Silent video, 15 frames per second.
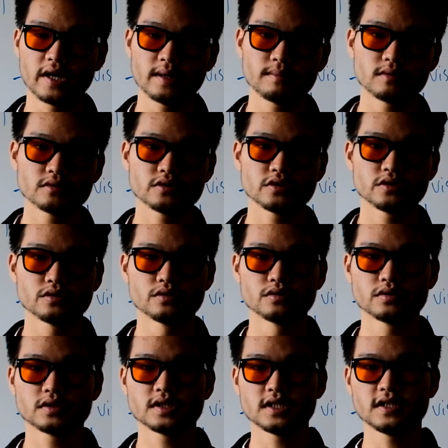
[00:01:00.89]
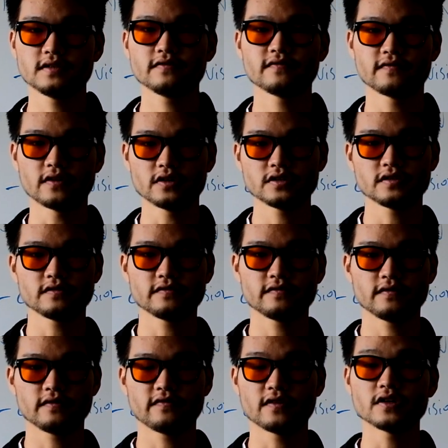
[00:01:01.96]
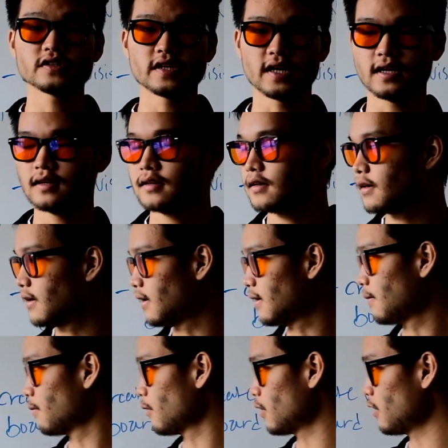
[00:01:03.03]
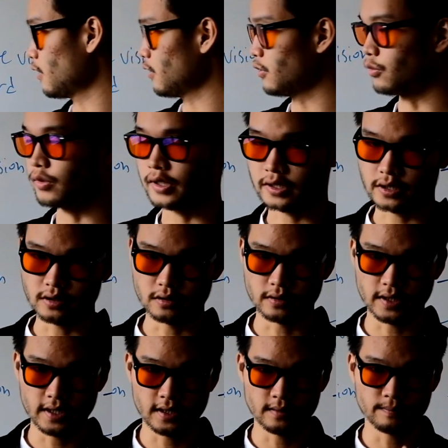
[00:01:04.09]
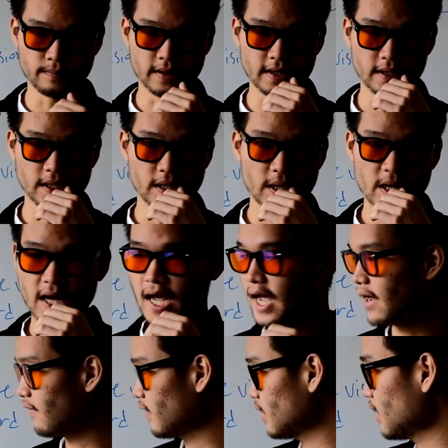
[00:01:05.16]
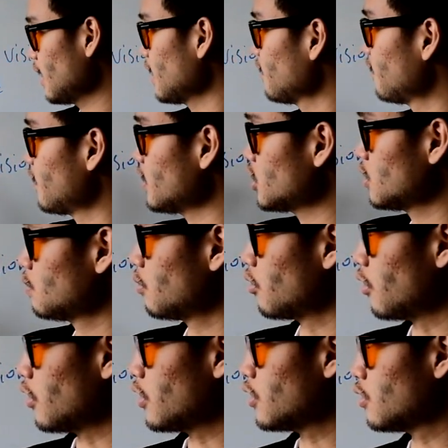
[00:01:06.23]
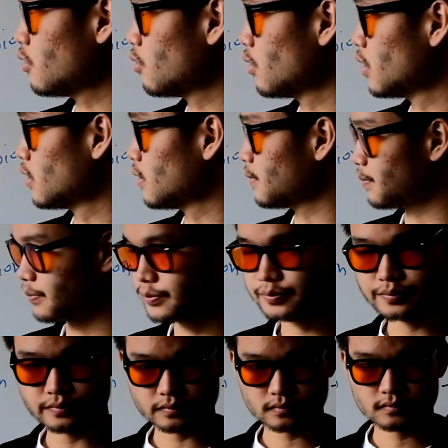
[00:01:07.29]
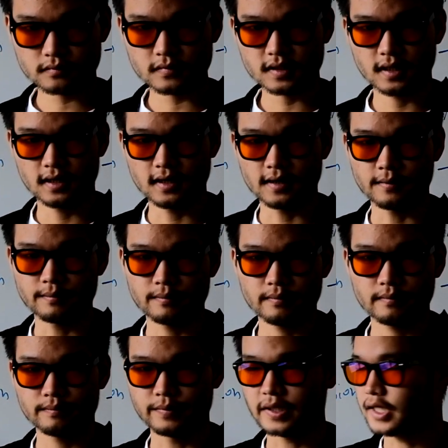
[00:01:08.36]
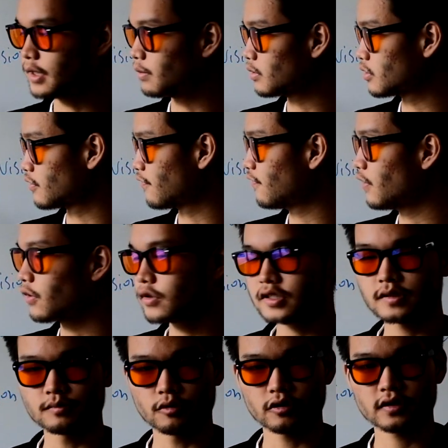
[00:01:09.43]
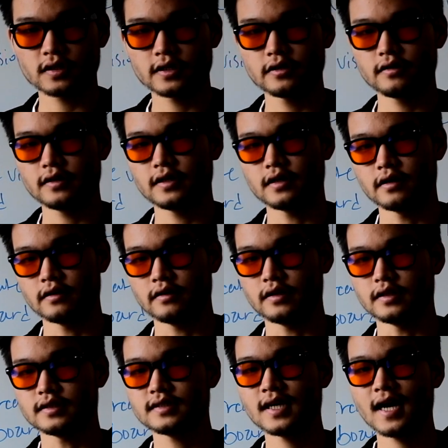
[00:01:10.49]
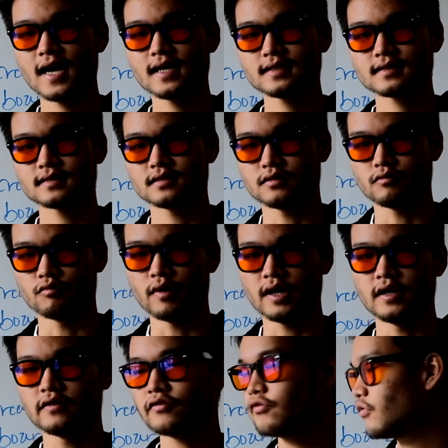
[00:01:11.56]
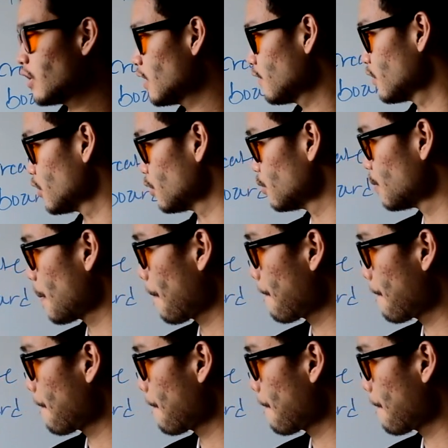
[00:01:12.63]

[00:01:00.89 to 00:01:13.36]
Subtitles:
able to see firsthand where you want to go. And by having a vision board, you will be able to focus more clearly on the tasks right in front of you.